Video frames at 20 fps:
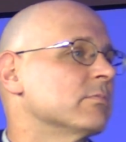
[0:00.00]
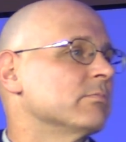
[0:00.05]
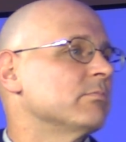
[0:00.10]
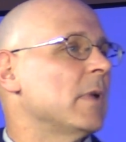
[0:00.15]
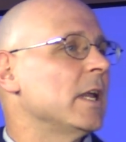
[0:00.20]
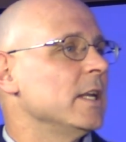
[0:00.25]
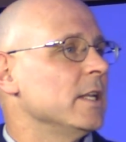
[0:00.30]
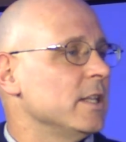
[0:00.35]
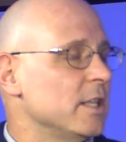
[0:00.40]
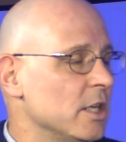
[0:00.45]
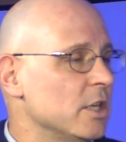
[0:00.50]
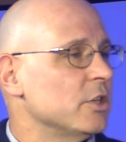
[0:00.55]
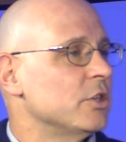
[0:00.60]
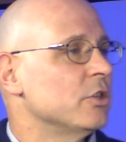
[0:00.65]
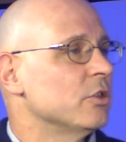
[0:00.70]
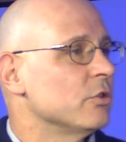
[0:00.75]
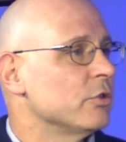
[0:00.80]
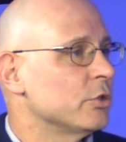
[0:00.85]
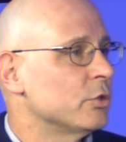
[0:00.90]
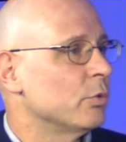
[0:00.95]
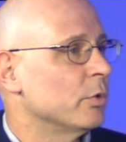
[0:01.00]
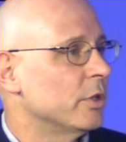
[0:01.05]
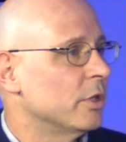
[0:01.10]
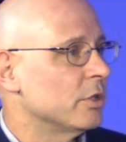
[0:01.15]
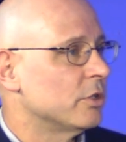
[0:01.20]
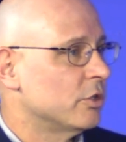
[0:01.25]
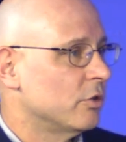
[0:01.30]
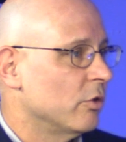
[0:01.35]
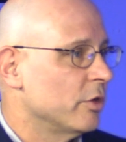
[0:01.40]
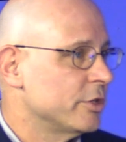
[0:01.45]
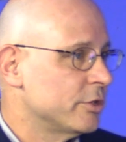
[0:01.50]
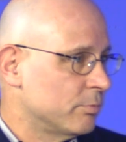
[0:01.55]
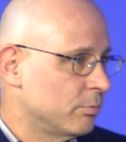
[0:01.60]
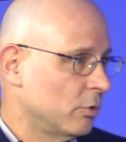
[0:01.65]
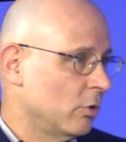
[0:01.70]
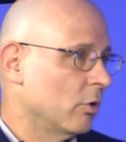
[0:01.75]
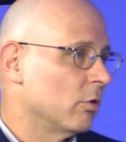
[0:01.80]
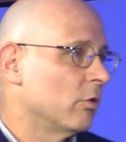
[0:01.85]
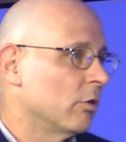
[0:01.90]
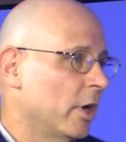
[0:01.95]
many of the issues with the Choice
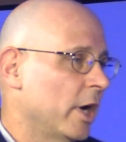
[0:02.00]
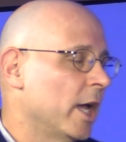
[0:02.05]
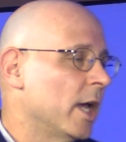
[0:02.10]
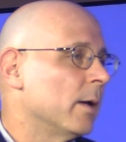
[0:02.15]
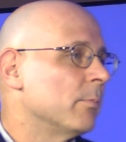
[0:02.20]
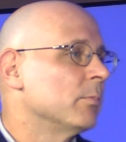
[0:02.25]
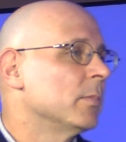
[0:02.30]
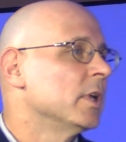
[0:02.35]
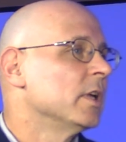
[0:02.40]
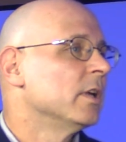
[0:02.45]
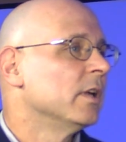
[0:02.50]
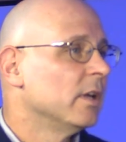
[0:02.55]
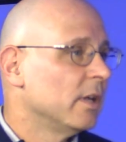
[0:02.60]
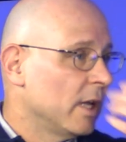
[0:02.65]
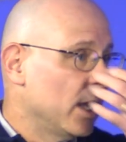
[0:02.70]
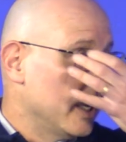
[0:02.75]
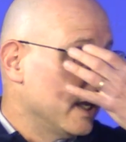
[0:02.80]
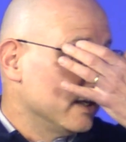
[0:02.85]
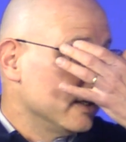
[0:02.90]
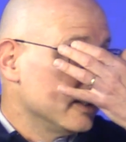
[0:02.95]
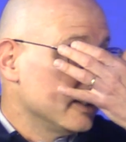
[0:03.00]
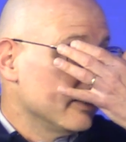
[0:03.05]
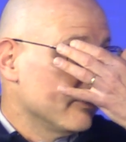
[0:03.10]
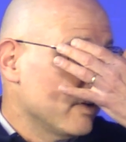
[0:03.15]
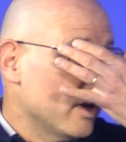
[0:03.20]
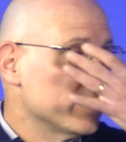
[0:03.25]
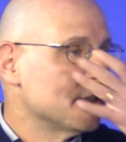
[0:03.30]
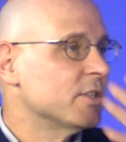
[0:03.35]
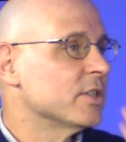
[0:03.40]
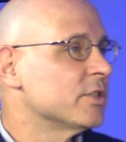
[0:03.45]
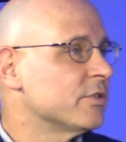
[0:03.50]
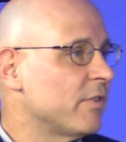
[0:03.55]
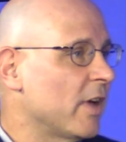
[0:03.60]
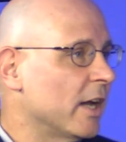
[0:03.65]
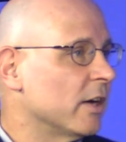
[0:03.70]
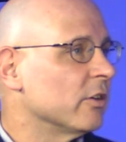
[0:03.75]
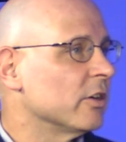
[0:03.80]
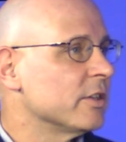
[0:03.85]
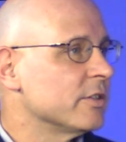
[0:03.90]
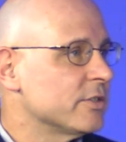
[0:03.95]
Program and to give us as
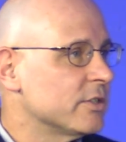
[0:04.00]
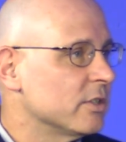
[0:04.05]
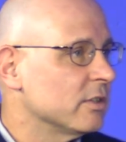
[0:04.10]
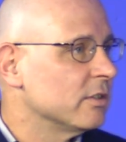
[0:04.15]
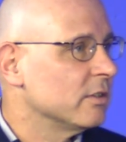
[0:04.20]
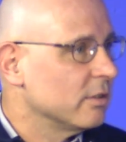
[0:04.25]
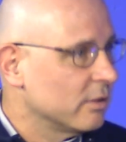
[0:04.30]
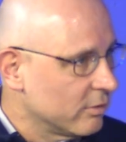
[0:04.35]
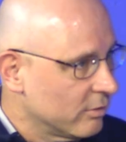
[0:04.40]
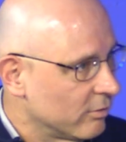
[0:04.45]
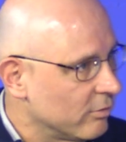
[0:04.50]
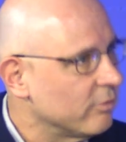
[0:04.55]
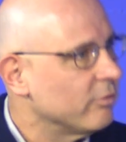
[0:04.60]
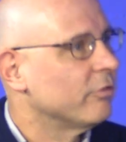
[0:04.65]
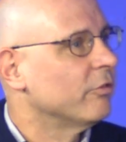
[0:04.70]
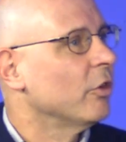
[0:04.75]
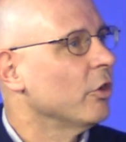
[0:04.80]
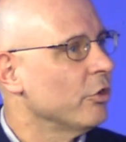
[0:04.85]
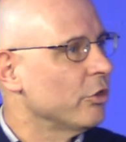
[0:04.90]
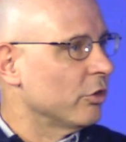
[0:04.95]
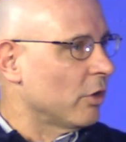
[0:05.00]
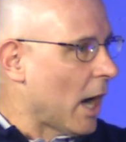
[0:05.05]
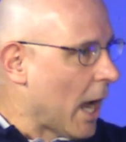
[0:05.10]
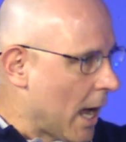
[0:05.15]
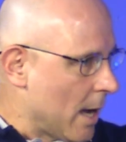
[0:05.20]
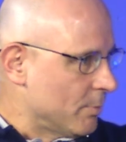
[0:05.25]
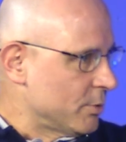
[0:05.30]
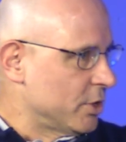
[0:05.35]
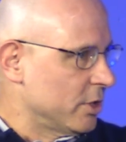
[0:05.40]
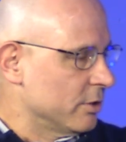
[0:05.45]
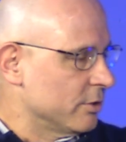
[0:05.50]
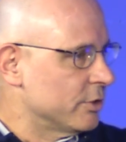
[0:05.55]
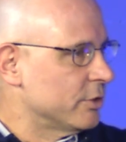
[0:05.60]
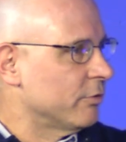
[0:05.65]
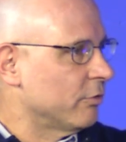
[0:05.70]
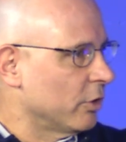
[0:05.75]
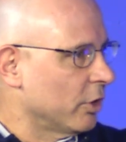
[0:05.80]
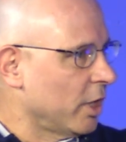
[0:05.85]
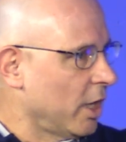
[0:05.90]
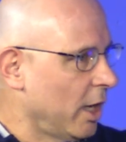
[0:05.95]
veterans further options
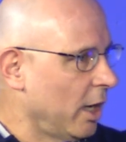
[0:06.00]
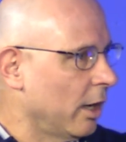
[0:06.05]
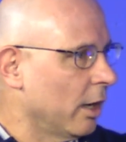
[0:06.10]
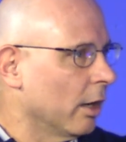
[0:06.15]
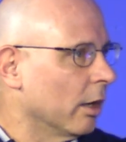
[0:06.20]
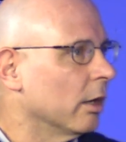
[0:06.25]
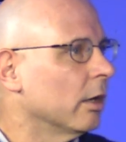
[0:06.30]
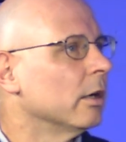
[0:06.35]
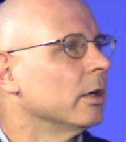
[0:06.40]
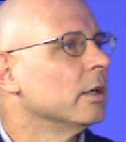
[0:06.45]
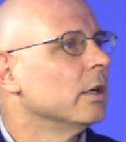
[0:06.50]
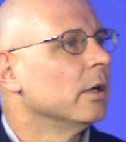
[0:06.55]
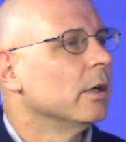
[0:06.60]
for care.